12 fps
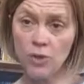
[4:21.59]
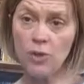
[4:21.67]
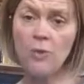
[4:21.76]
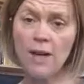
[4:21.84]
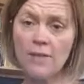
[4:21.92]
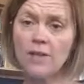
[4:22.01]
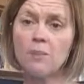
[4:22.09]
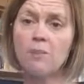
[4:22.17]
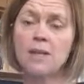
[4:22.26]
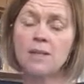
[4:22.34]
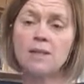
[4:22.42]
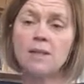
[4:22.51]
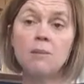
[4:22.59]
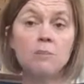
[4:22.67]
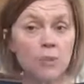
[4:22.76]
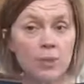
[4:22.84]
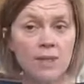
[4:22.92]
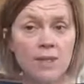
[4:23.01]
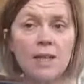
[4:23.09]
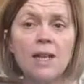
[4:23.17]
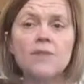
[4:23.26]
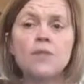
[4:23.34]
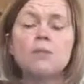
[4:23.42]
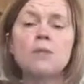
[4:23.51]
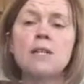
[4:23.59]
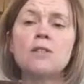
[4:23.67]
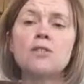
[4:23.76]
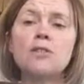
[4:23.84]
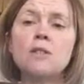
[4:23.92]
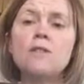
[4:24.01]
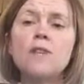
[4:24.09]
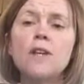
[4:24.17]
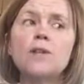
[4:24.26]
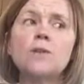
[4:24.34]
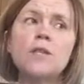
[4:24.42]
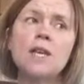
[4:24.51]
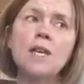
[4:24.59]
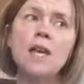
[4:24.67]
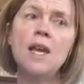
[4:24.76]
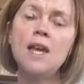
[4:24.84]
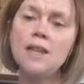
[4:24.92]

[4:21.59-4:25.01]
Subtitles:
do have capacity but still have substantial difficulty.